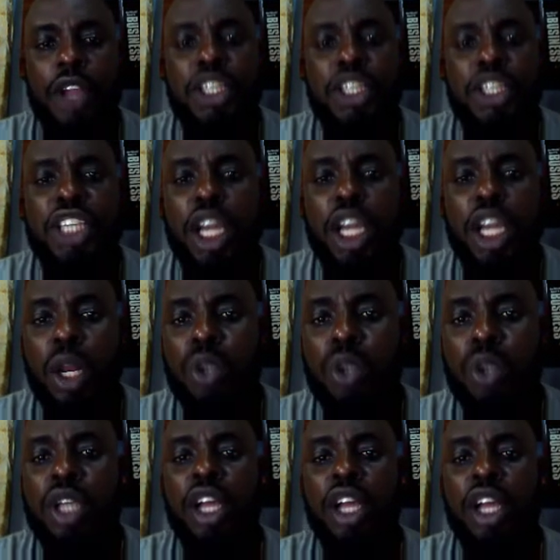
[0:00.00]
This
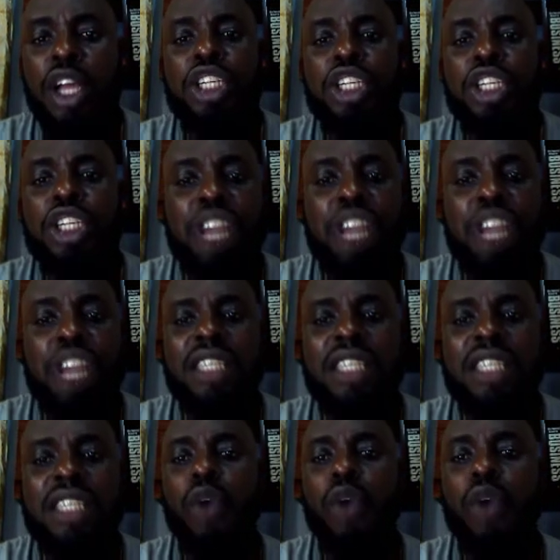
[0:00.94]
includes the
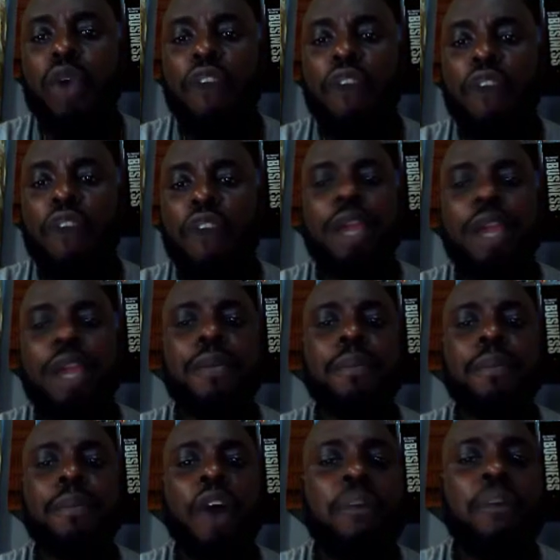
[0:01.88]
threat of
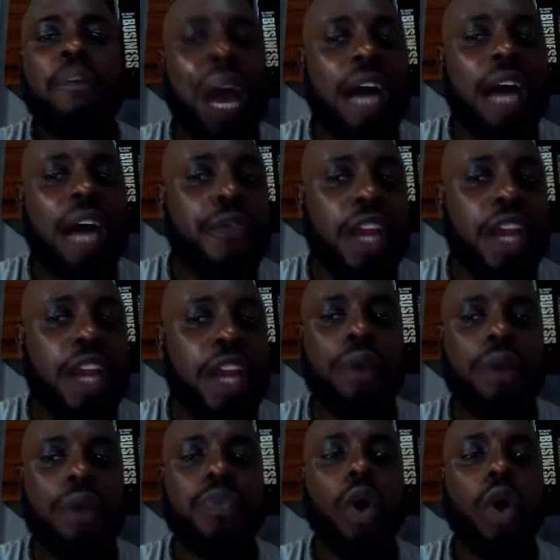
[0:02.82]
bank
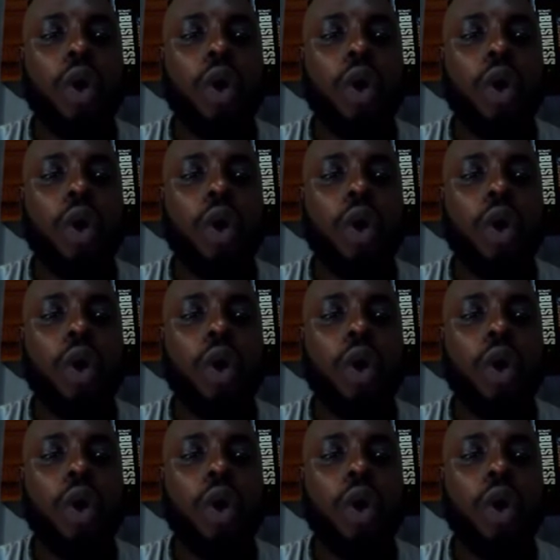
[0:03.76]
failure